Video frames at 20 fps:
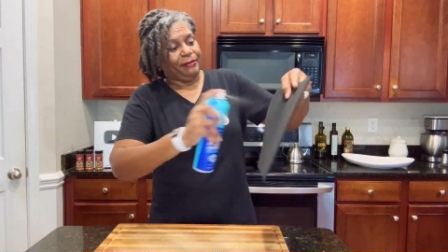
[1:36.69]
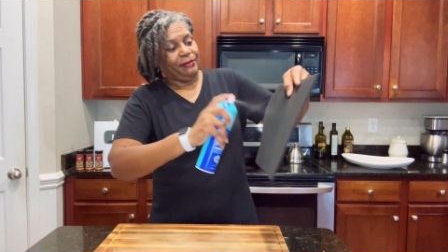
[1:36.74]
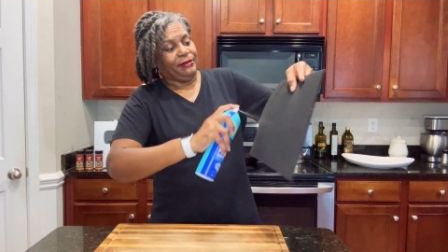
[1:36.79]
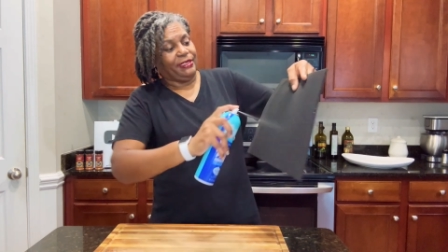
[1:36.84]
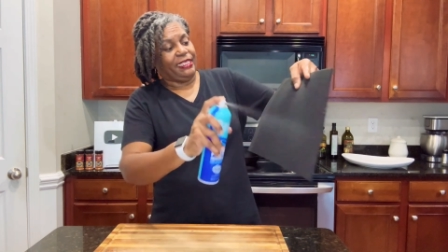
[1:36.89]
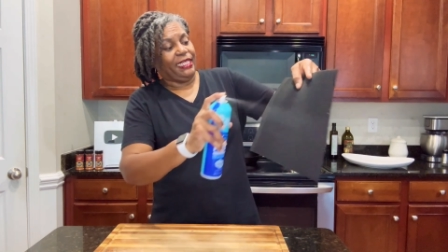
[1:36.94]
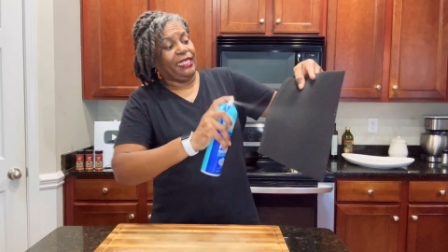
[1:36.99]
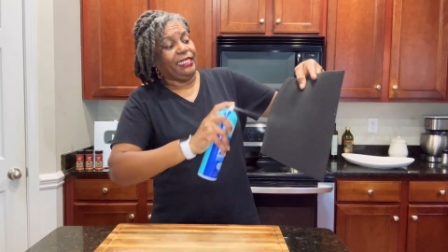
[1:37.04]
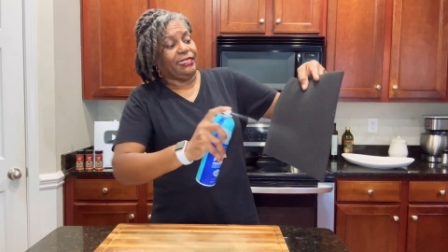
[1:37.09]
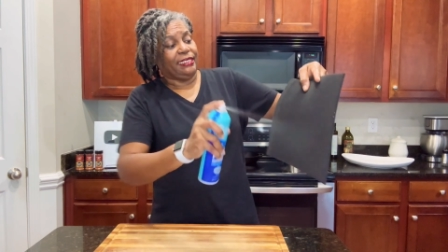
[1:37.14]

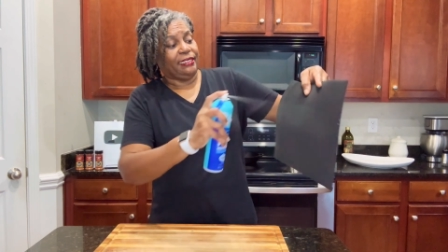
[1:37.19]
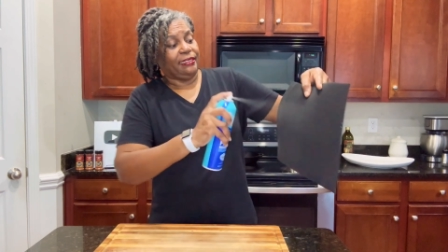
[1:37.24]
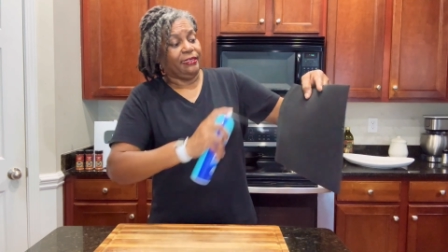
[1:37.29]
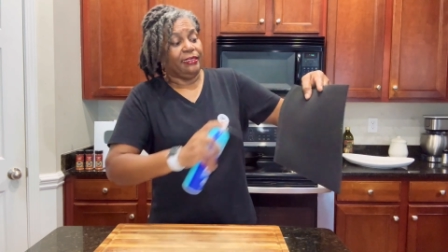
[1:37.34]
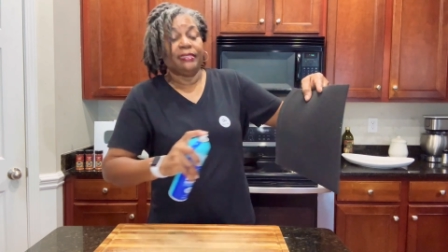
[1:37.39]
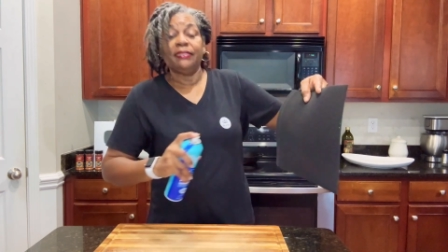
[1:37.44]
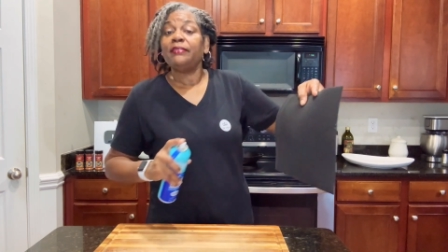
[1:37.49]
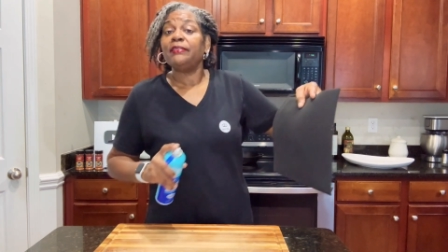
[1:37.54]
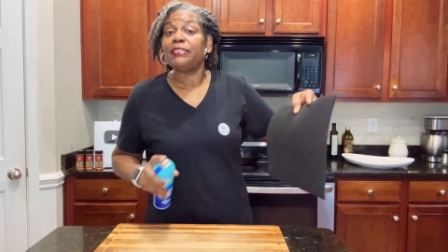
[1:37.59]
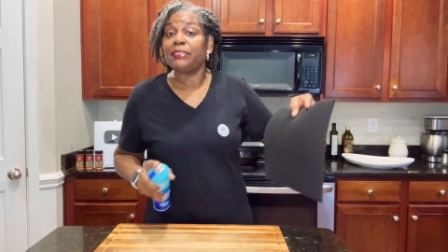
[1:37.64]

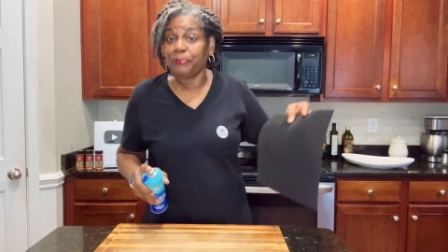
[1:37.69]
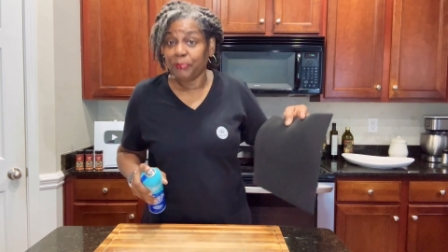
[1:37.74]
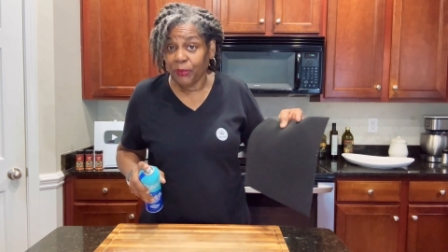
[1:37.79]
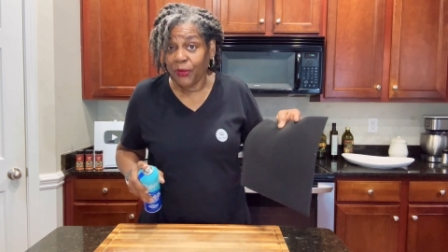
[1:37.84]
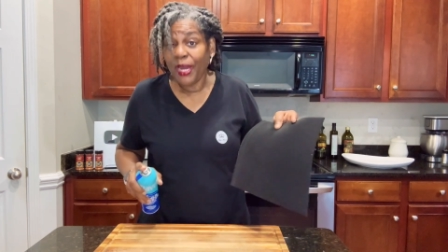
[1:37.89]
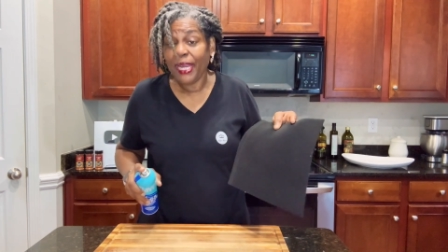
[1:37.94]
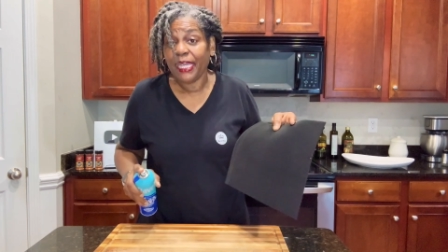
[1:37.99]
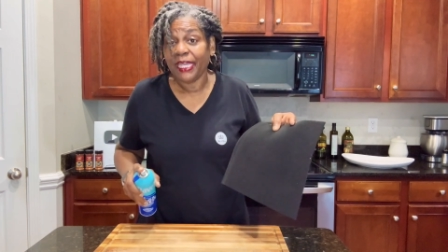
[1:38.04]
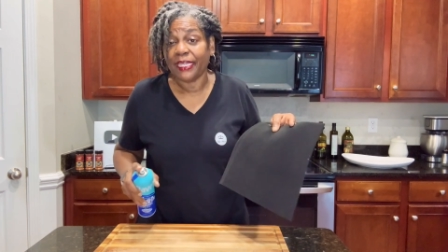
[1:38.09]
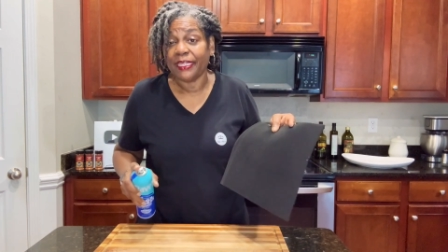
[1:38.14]
just
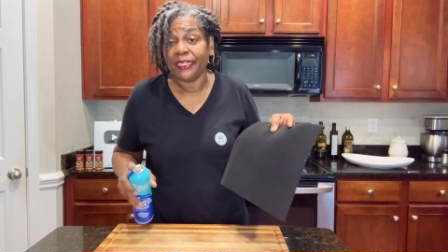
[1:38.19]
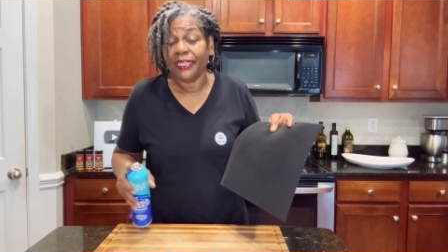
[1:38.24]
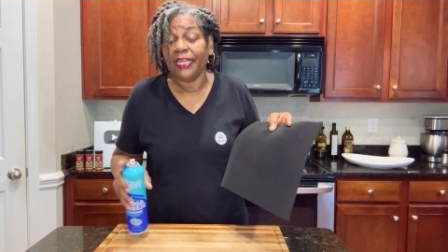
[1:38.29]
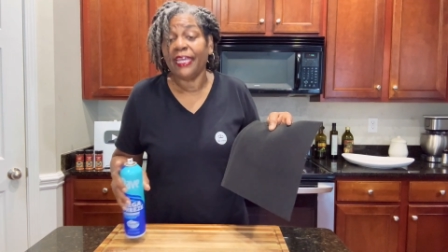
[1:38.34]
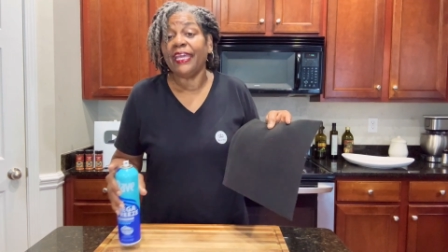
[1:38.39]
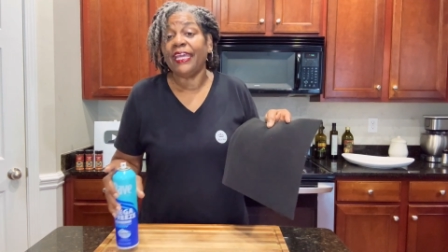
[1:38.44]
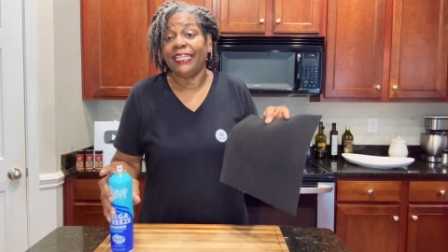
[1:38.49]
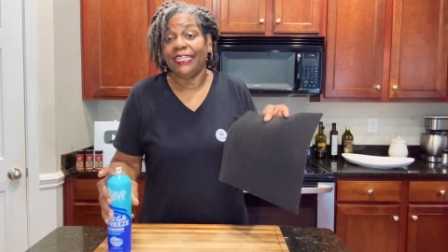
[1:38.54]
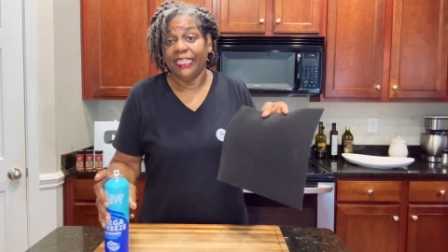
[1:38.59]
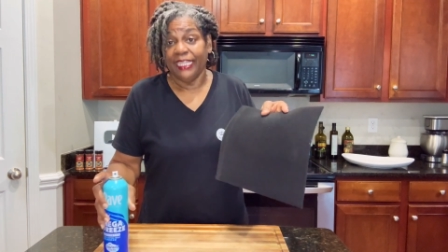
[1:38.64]
spray it,
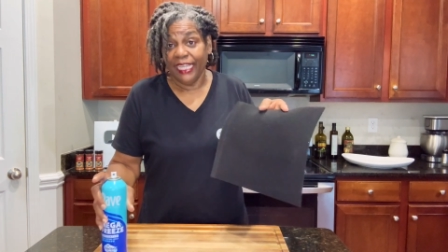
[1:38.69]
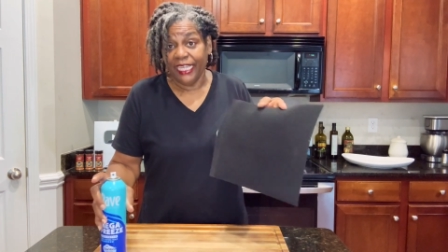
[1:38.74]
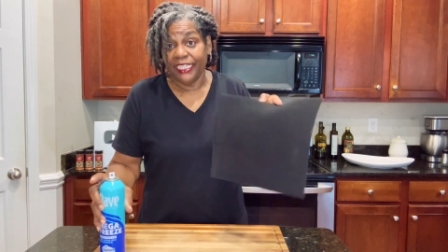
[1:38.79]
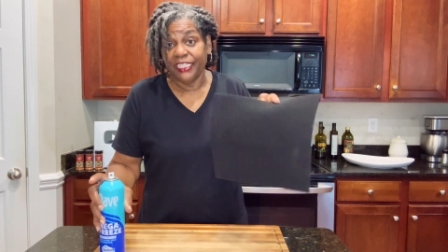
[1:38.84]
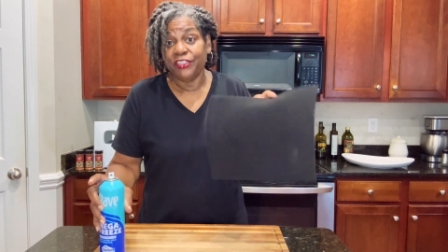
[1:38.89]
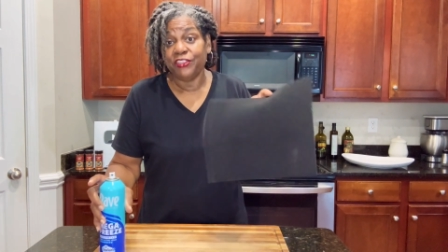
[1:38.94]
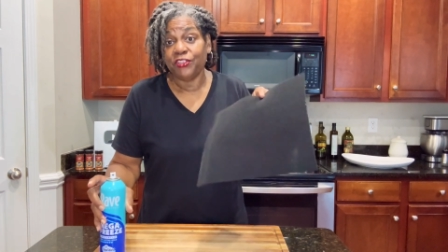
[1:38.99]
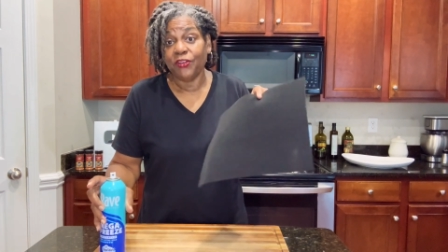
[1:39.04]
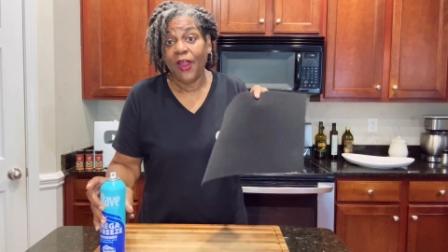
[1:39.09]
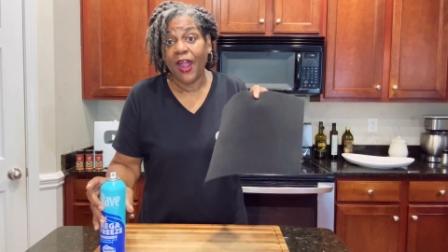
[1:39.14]
let
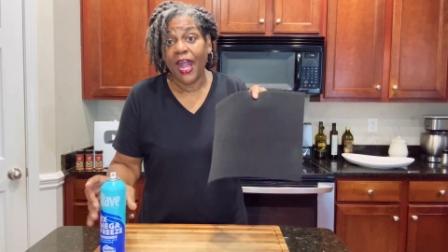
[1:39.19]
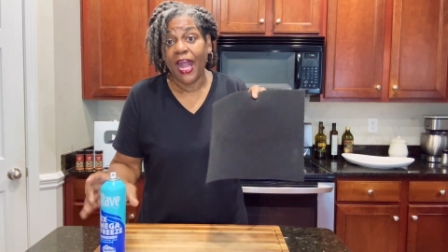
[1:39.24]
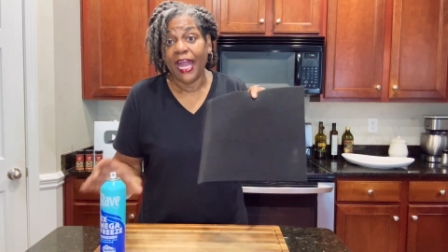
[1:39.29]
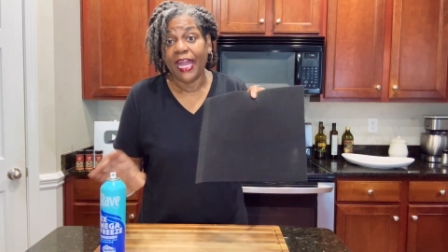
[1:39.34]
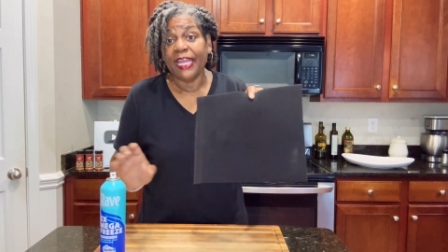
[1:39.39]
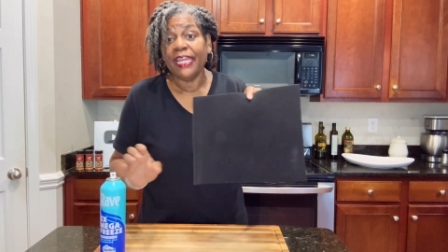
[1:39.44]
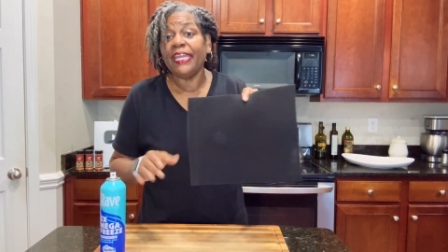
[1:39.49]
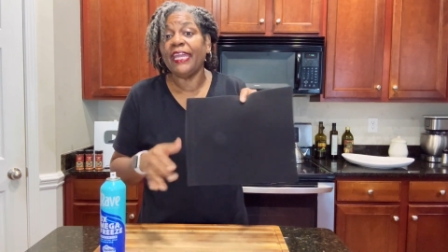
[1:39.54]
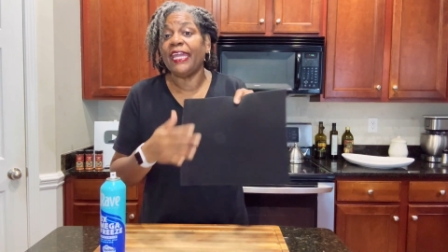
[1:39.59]
it dry,